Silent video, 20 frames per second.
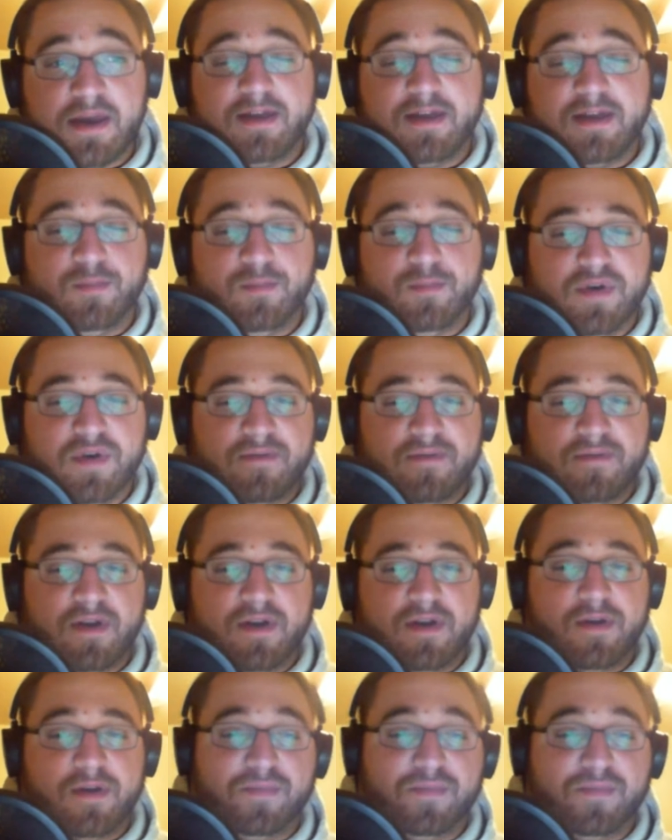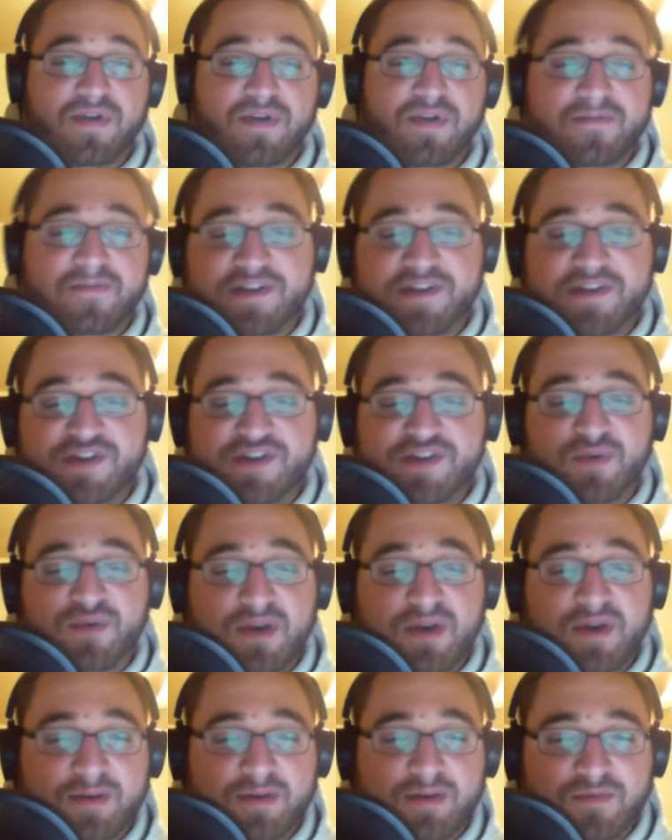Yeah, a Priv
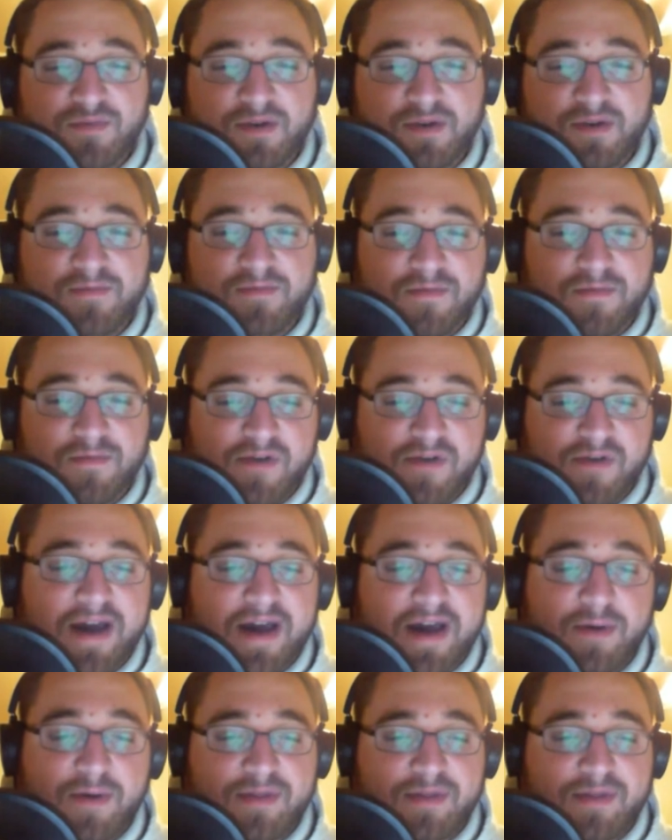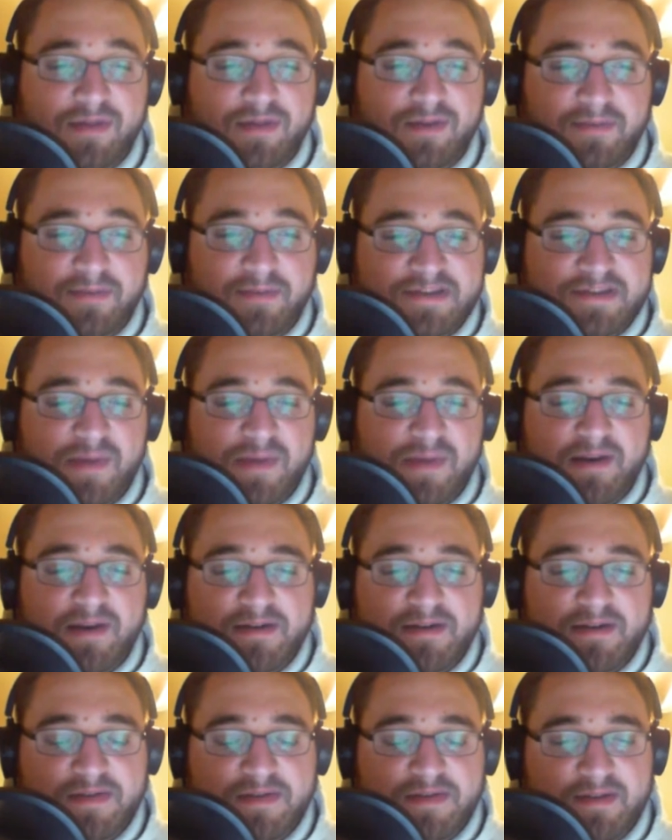2 would rock with
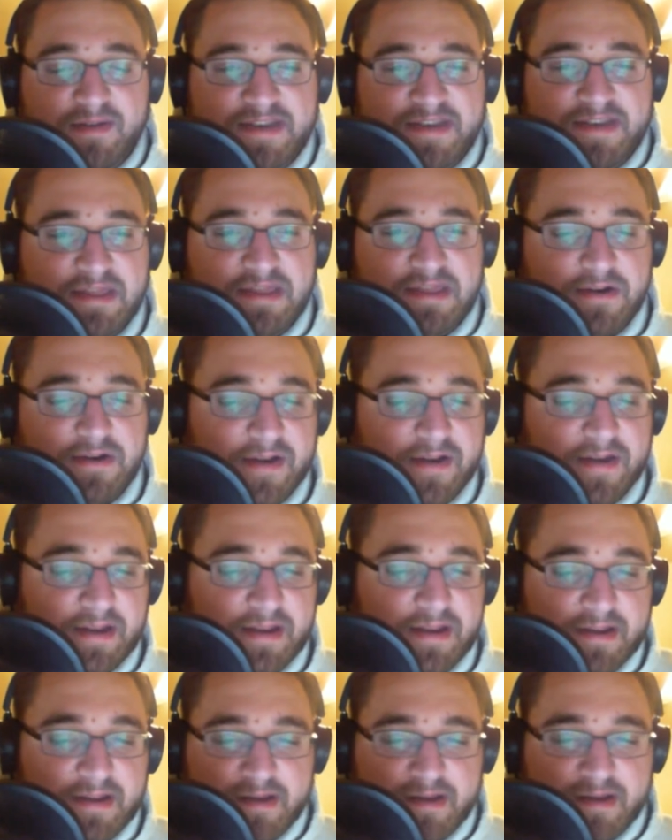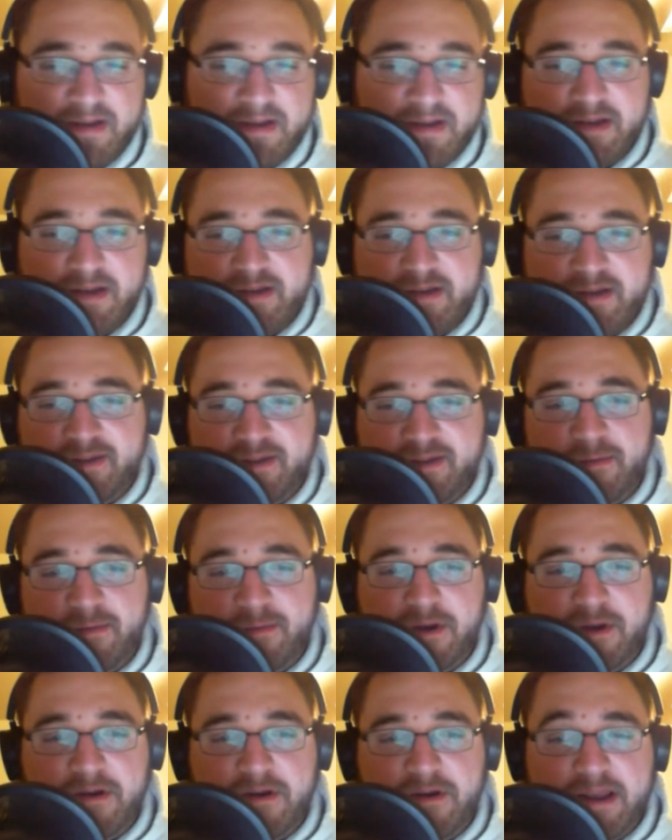speakers with a Z30.
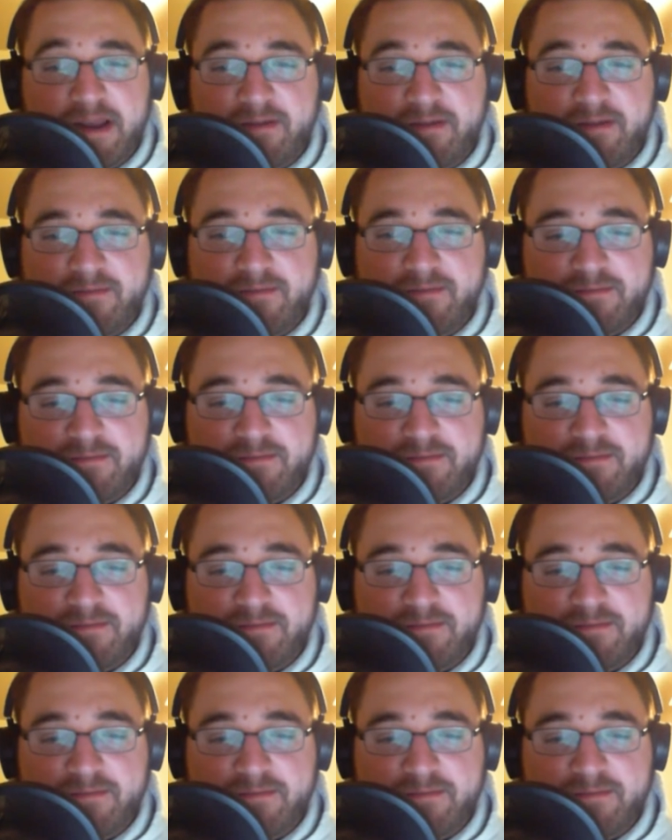They'd be great.